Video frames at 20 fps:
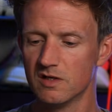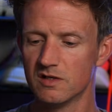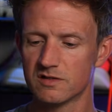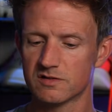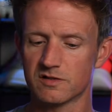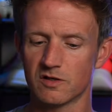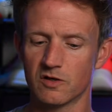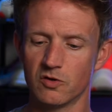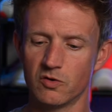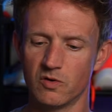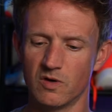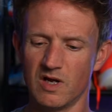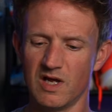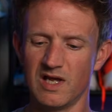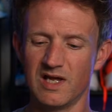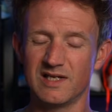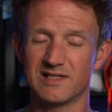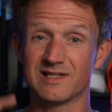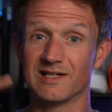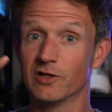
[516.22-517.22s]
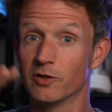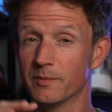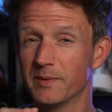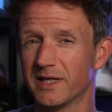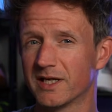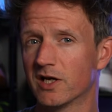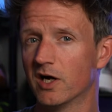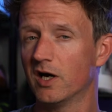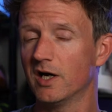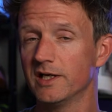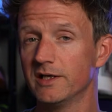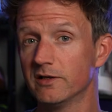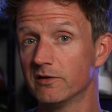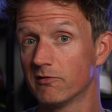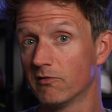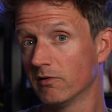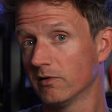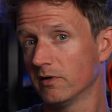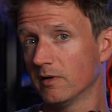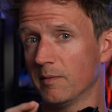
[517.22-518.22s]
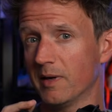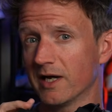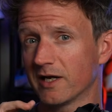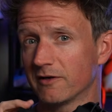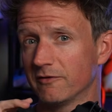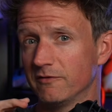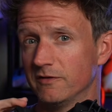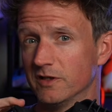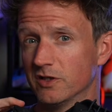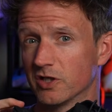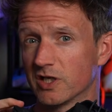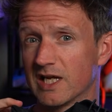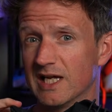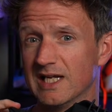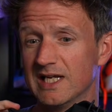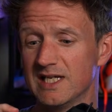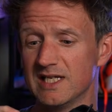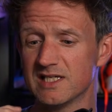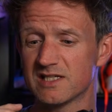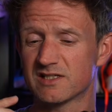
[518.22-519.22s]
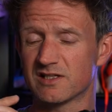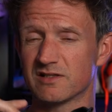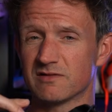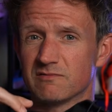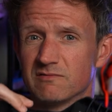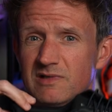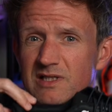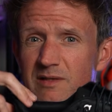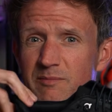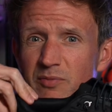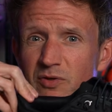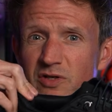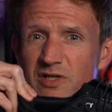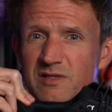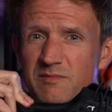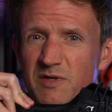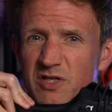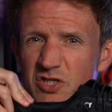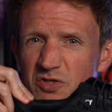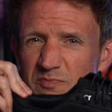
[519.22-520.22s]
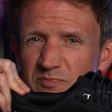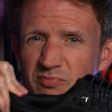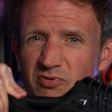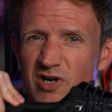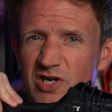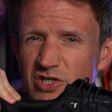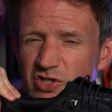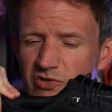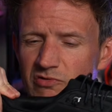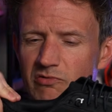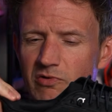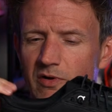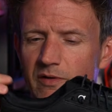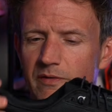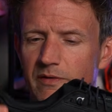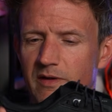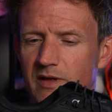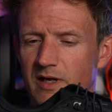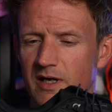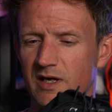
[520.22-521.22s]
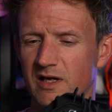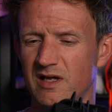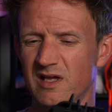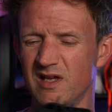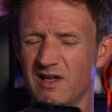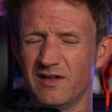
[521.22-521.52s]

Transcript: So it's a little bit kinder on the back of your Achilles, doesn't really put as much pressure on there.